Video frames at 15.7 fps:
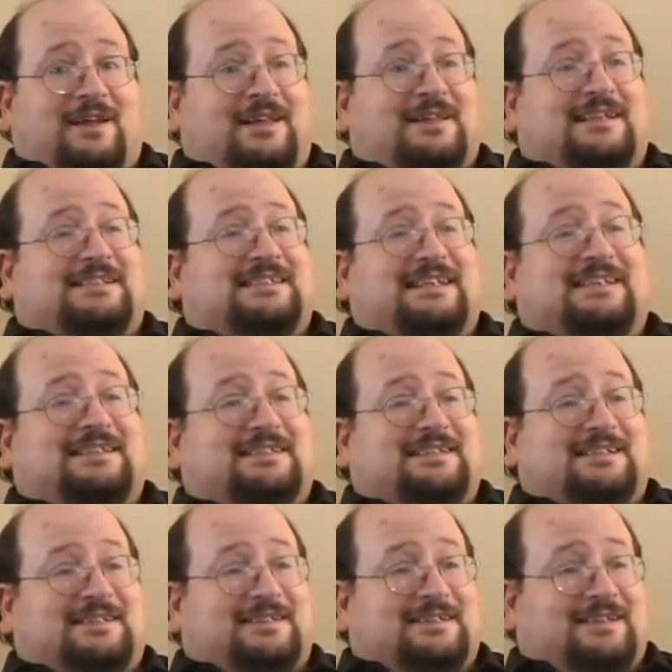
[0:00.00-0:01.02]
in the
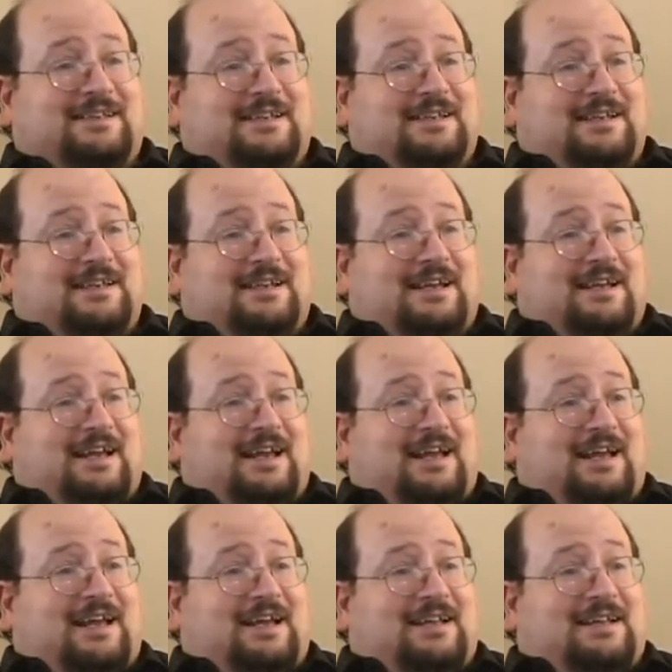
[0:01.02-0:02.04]
60s
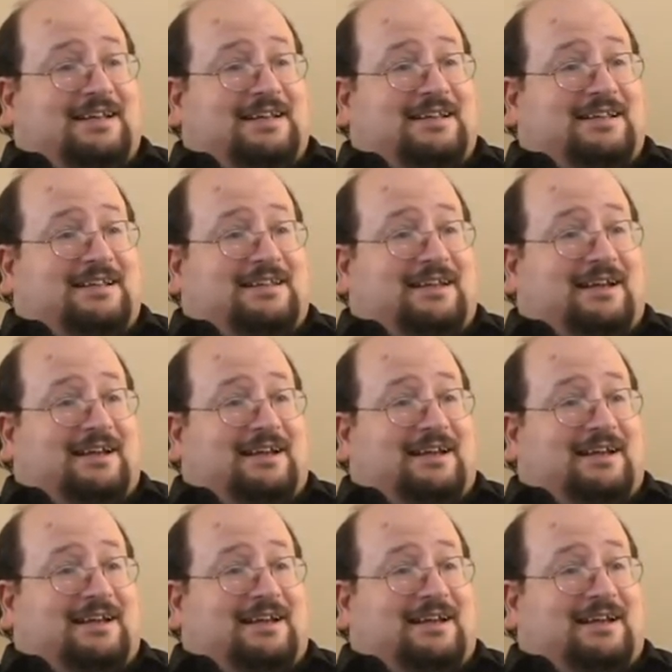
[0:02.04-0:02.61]
and